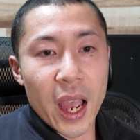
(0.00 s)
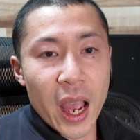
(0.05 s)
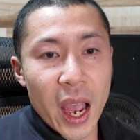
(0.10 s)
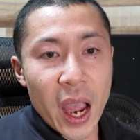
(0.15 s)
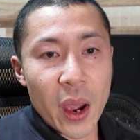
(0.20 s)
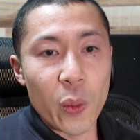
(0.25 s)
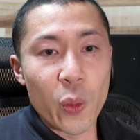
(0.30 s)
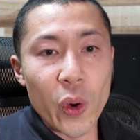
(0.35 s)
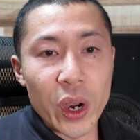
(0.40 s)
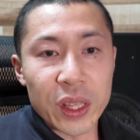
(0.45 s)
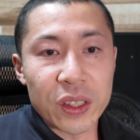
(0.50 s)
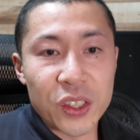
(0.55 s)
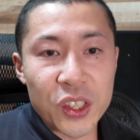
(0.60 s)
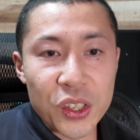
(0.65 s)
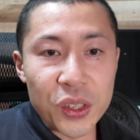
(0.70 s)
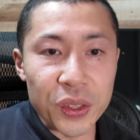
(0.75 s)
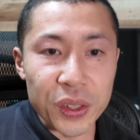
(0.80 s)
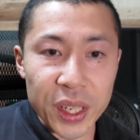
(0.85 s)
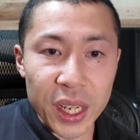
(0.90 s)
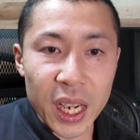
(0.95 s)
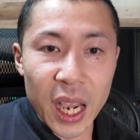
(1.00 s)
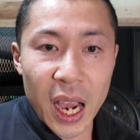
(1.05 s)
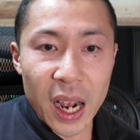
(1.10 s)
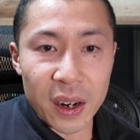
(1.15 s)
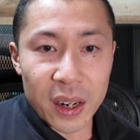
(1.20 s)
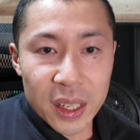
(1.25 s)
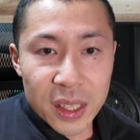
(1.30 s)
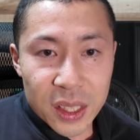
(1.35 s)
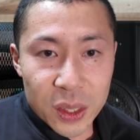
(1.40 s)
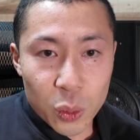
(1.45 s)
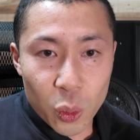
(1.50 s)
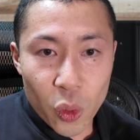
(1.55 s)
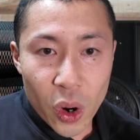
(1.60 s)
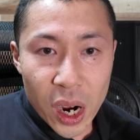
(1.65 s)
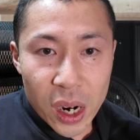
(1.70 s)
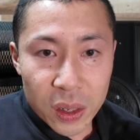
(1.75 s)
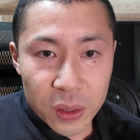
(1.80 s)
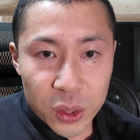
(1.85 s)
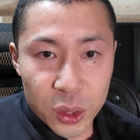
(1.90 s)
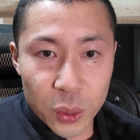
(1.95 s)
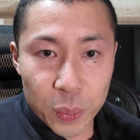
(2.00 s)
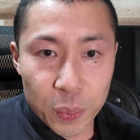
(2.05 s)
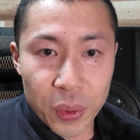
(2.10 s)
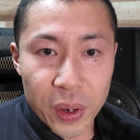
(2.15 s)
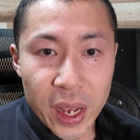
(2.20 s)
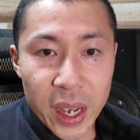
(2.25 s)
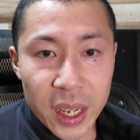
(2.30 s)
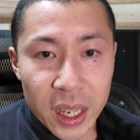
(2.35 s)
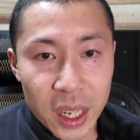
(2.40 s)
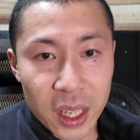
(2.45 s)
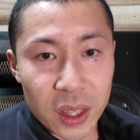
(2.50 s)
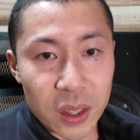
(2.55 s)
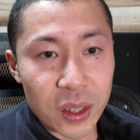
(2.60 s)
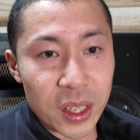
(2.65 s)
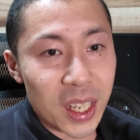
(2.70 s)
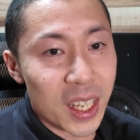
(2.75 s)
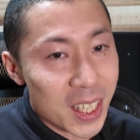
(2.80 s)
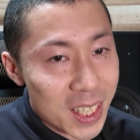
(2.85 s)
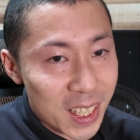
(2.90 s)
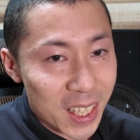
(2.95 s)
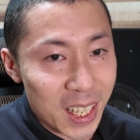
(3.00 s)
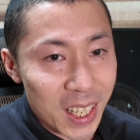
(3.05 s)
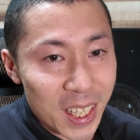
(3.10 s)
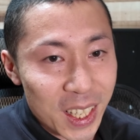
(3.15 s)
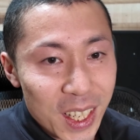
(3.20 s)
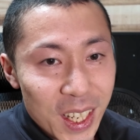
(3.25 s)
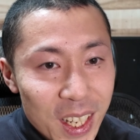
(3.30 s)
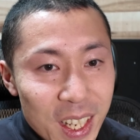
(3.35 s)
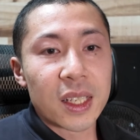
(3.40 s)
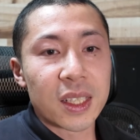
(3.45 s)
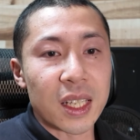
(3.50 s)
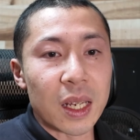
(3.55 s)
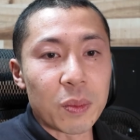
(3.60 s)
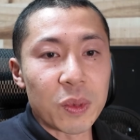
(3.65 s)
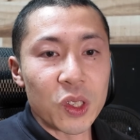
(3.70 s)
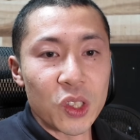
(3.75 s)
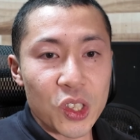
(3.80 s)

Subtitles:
I want children around the world to play it easily. Some